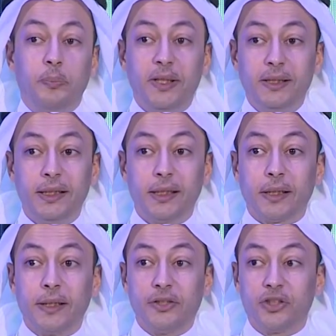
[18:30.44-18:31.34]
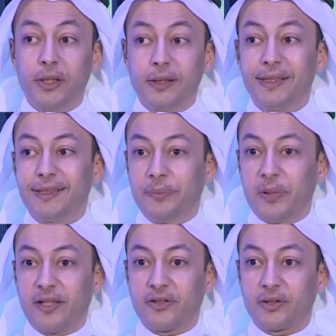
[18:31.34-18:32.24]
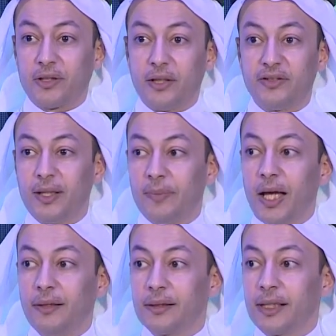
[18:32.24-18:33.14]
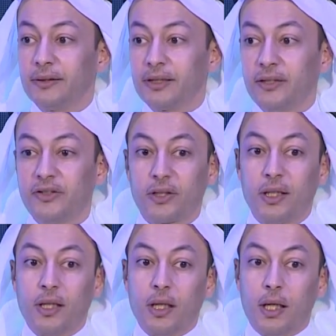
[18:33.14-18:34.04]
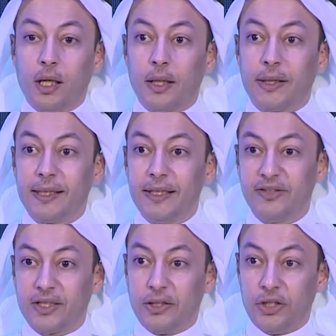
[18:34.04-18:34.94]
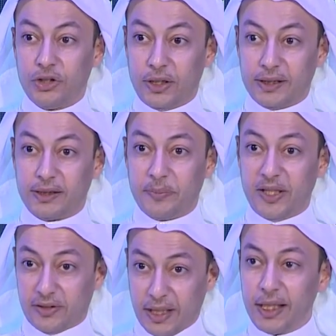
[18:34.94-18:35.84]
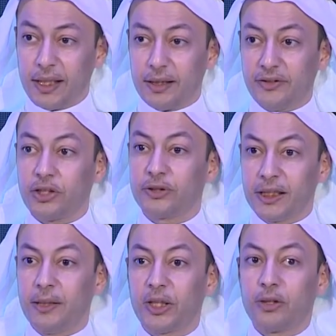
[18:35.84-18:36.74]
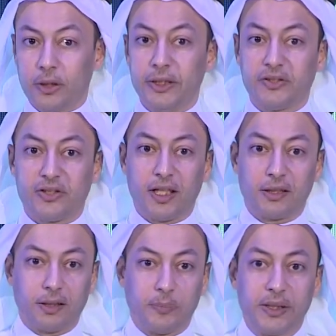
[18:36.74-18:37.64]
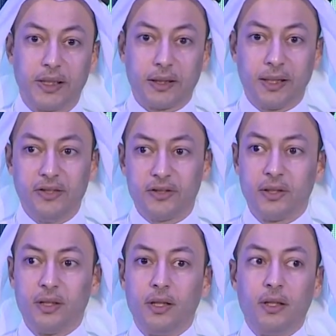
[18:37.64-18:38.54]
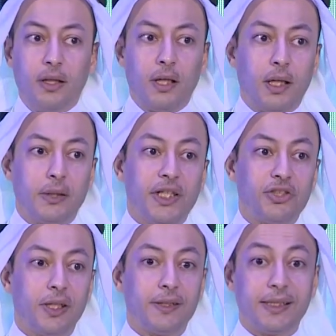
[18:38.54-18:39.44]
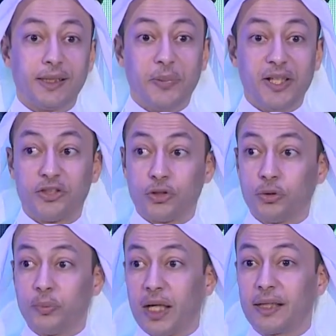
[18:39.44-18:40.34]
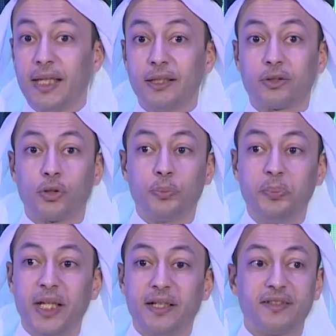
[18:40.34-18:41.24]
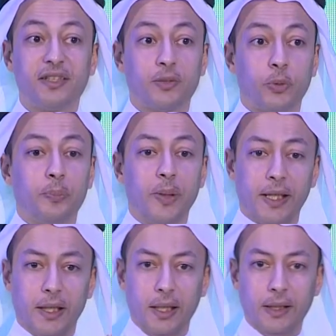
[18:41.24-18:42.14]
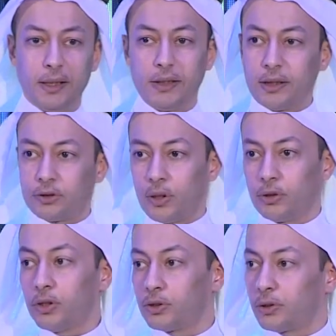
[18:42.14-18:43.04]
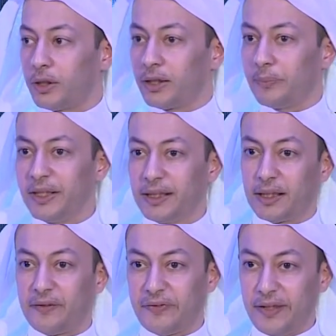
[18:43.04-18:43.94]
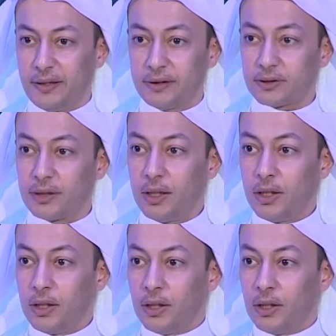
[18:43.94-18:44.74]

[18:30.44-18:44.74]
Building a national database. In some other countries, there is a national database. Here in Saudi Arabia, they already started building this. National database that could be accessible by any doctor in the medical field